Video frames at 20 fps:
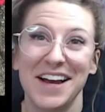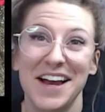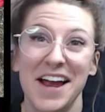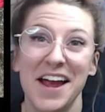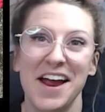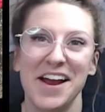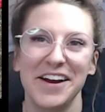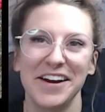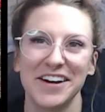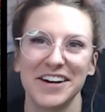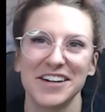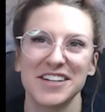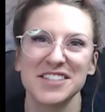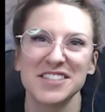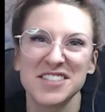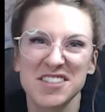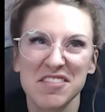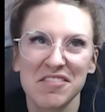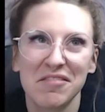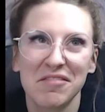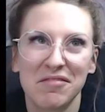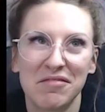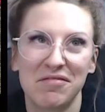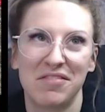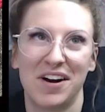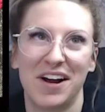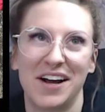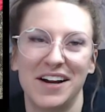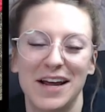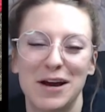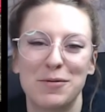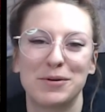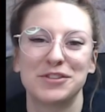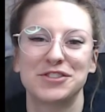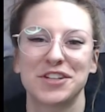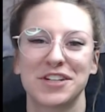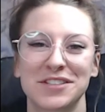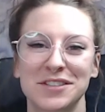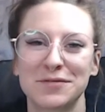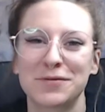And it is fun. And when
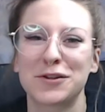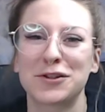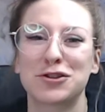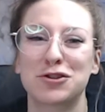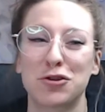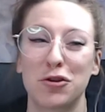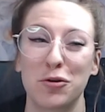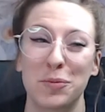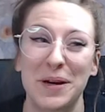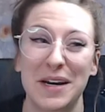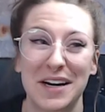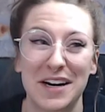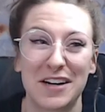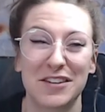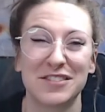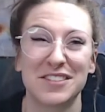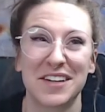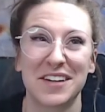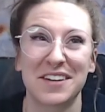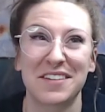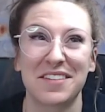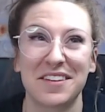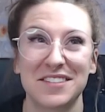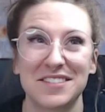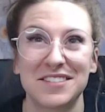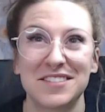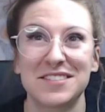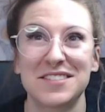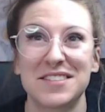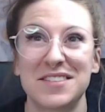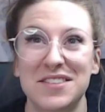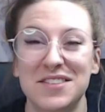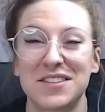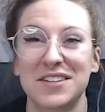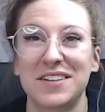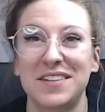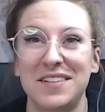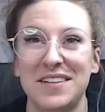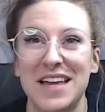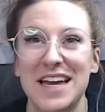Justin first showed me it, I was like, this is
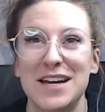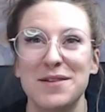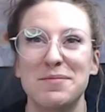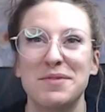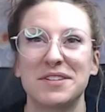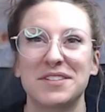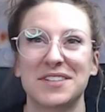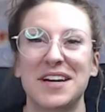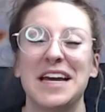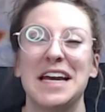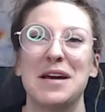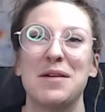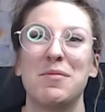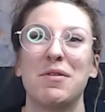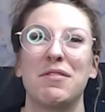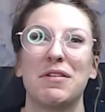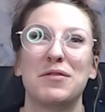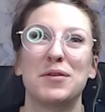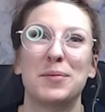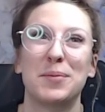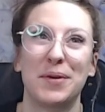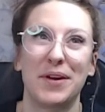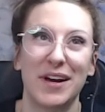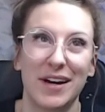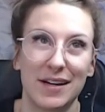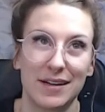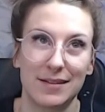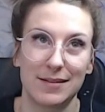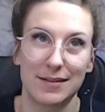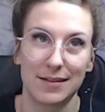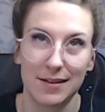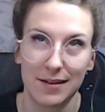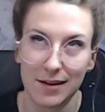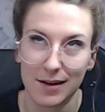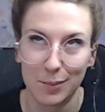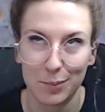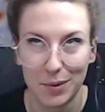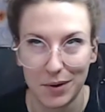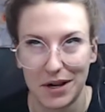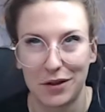the lamest game I've ever played.
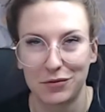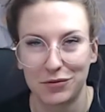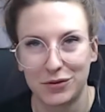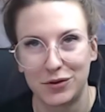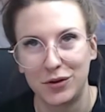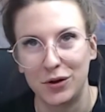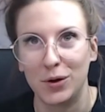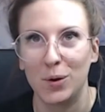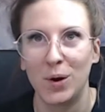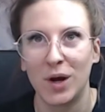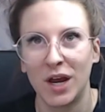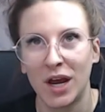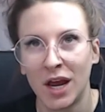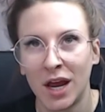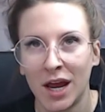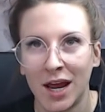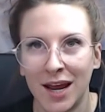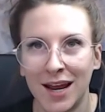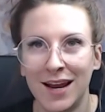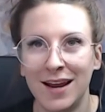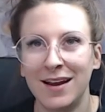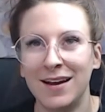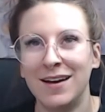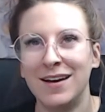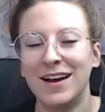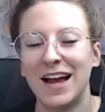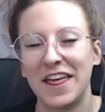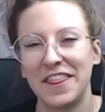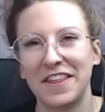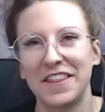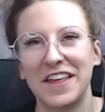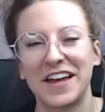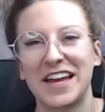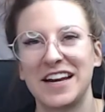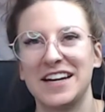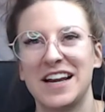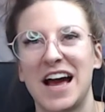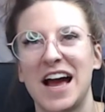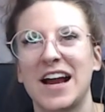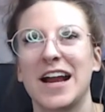But I'll do it. And then like
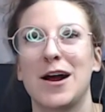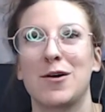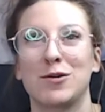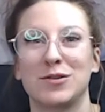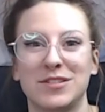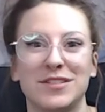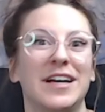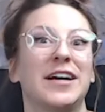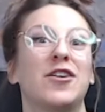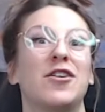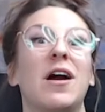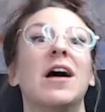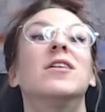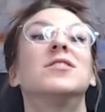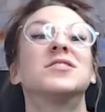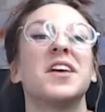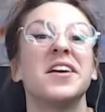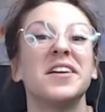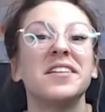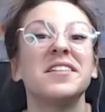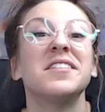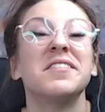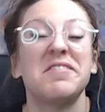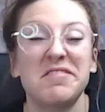nine hours later I was like,